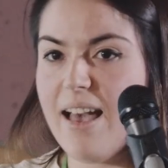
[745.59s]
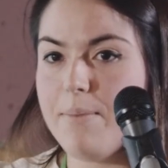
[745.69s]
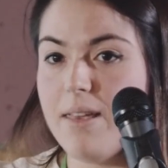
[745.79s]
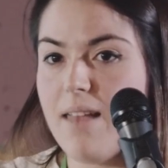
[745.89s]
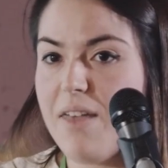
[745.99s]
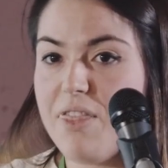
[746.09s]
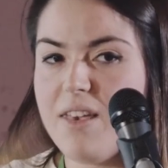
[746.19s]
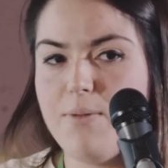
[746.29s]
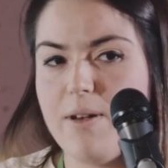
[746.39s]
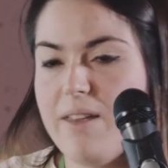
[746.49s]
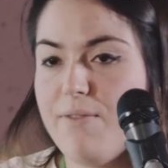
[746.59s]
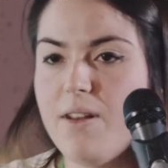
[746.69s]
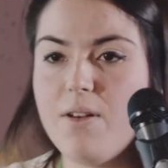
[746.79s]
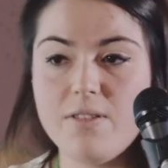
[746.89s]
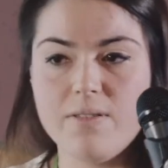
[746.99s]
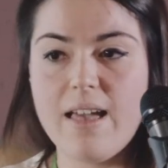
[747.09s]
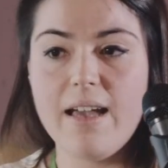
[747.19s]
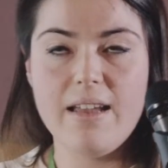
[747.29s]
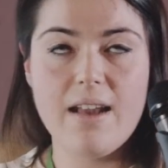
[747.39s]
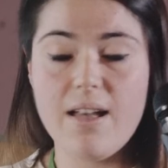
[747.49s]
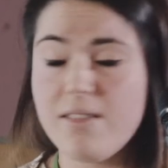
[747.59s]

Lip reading: I mean, I think we live in a